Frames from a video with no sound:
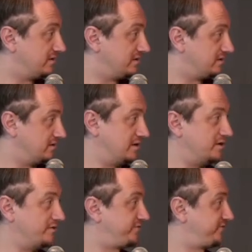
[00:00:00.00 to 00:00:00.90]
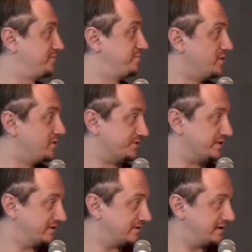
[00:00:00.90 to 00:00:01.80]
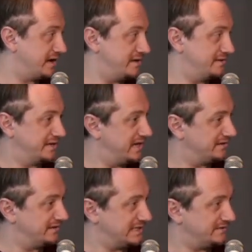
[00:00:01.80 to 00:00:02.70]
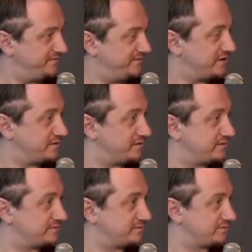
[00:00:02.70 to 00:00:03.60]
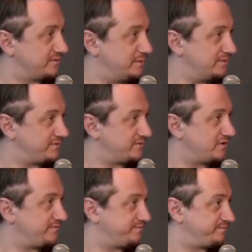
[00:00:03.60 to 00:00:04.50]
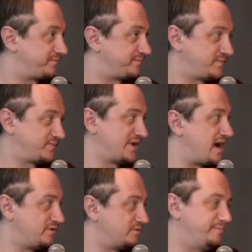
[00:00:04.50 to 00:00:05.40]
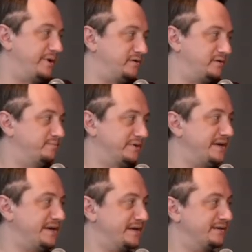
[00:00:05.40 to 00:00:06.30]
love music and and and figure, you know, and try to sound better playing it.